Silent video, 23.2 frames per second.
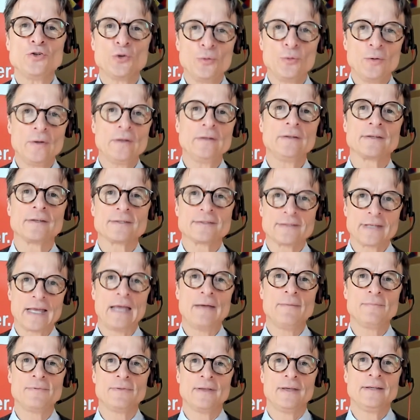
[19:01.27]
you're doing the
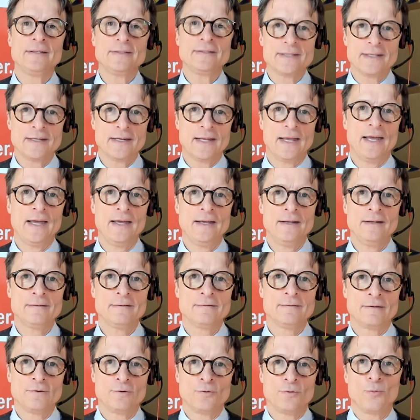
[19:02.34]
same thing today
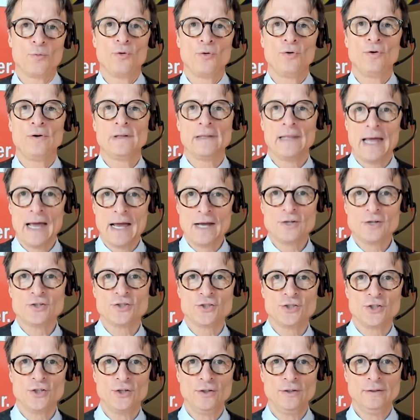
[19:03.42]
that you were
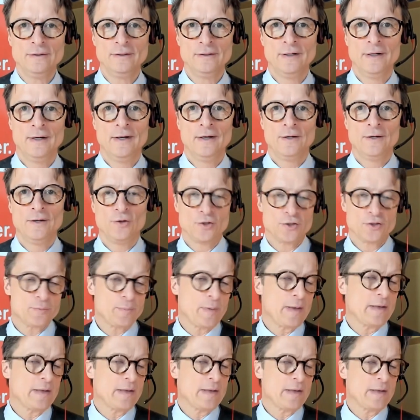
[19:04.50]
last year, you're
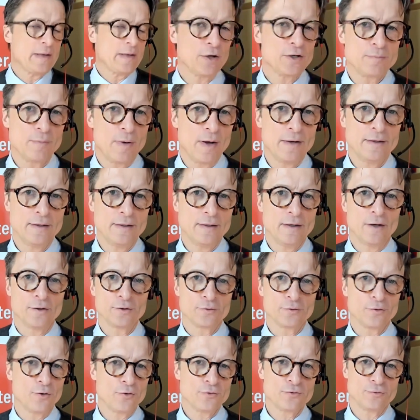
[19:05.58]
spending too much money
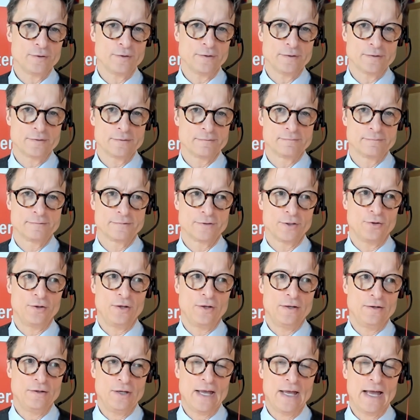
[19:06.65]
on groceries. So
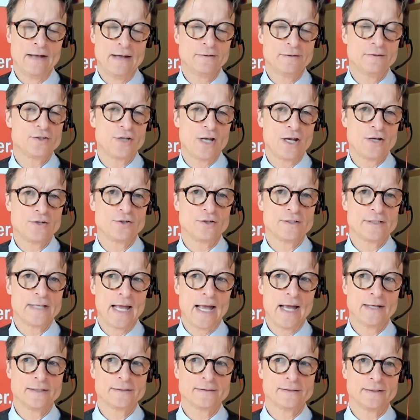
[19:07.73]
you, you had to change your
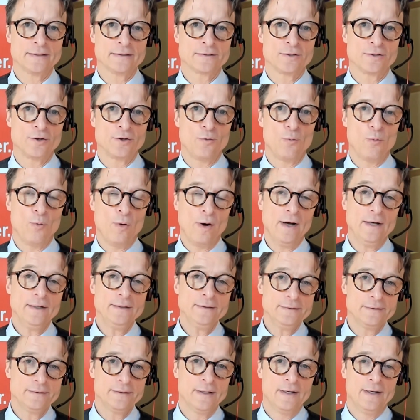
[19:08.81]
tactic. So
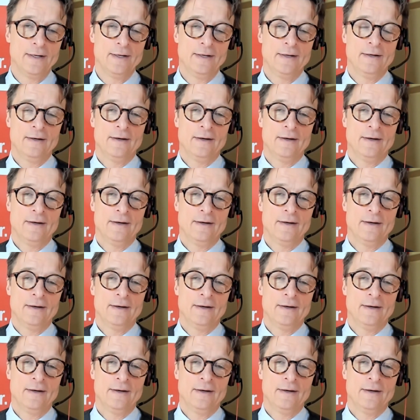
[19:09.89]
one,